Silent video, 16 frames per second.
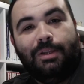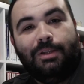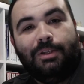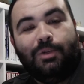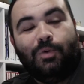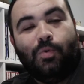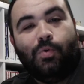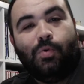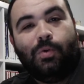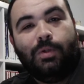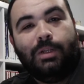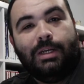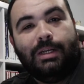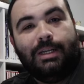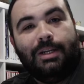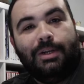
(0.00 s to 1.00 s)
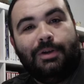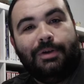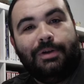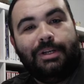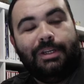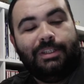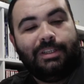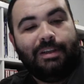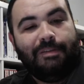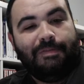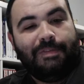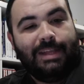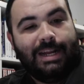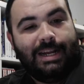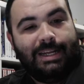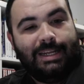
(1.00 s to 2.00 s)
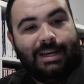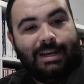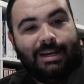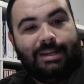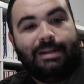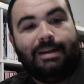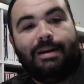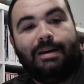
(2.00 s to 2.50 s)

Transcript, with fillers: other cool nerdy stuff that I got,